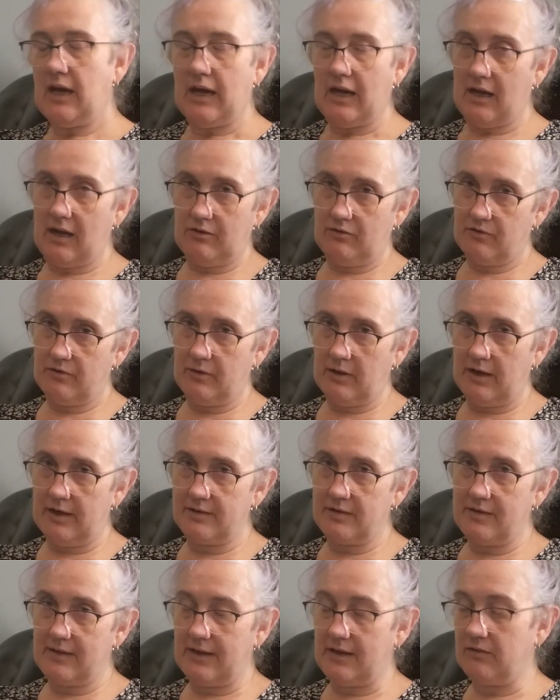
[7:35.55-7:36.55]
And try it
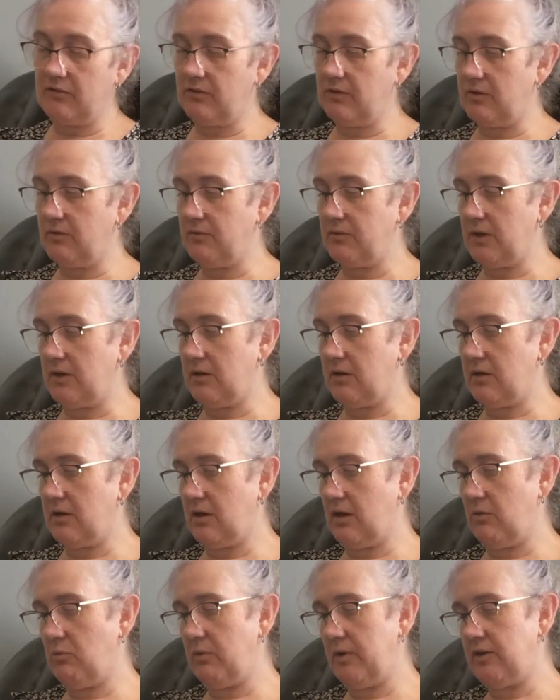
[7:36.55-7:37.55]
in that sort of a
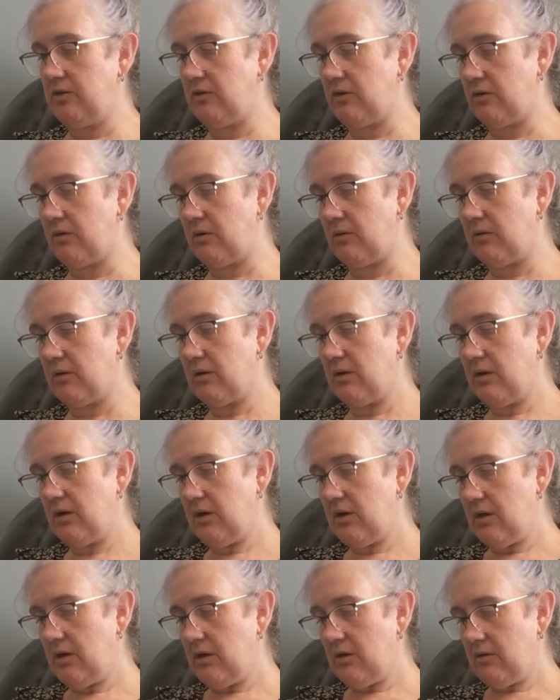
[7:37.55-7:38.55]
window
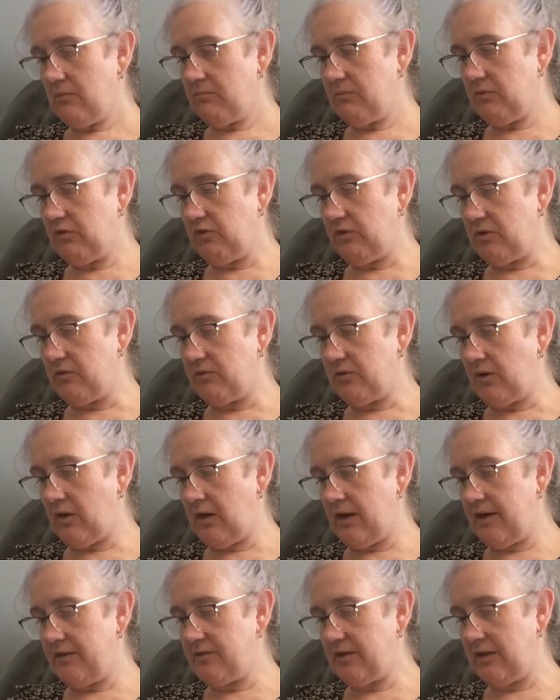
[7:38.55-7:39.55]
sort of
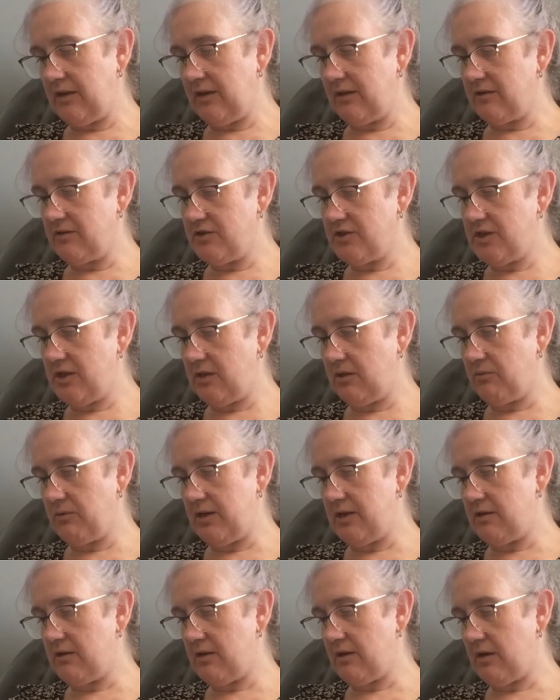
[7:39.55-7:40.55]
dieting, and she
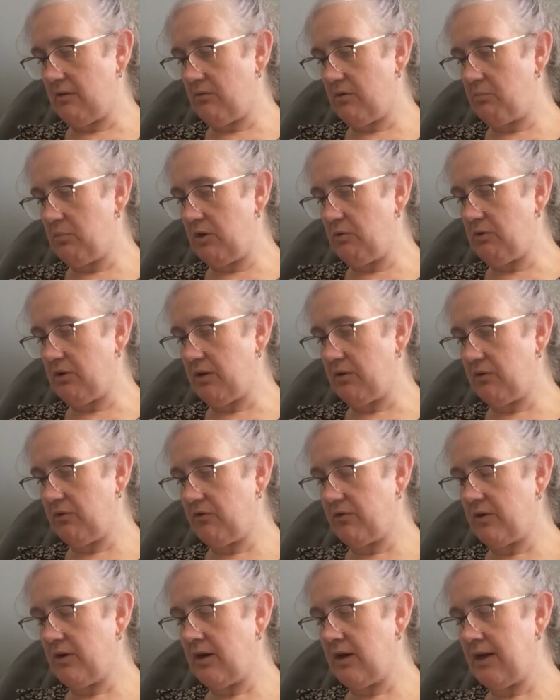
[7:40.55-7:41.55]
agreed that that would be worth
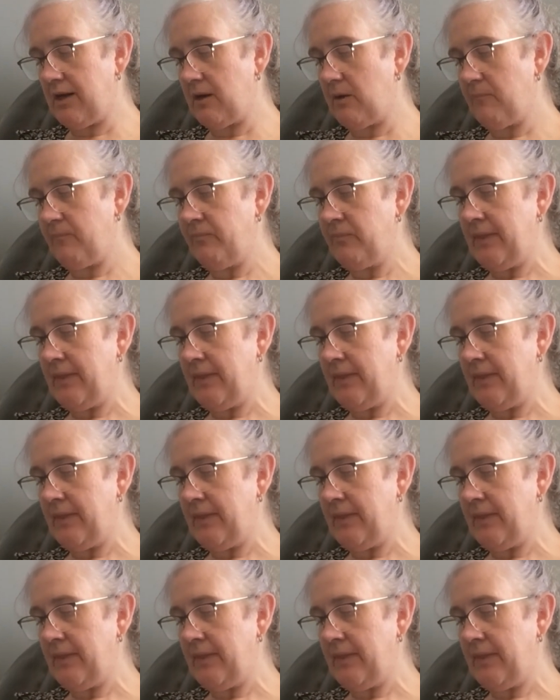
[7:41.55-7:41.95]
trying.